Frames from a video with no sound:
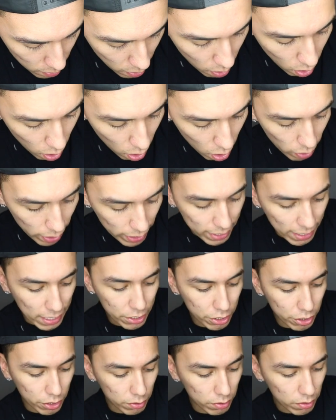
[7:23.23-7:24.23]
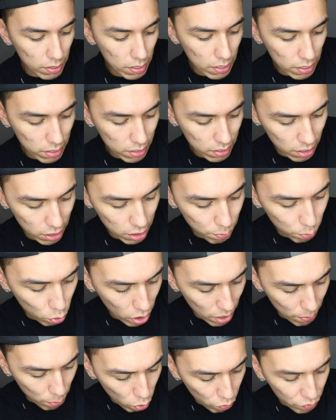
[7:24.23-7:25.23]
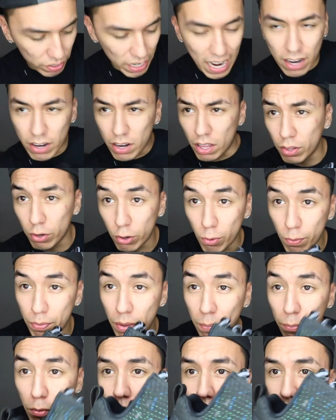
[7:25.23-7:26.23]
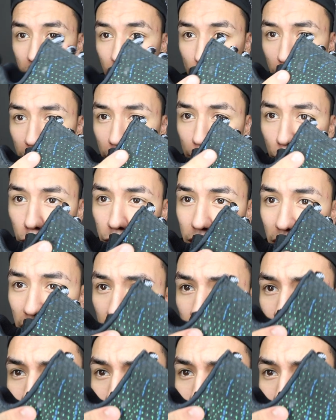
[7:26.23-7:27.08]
Oh, I got you. It's mo it moved down a little. The, mo the button moved down a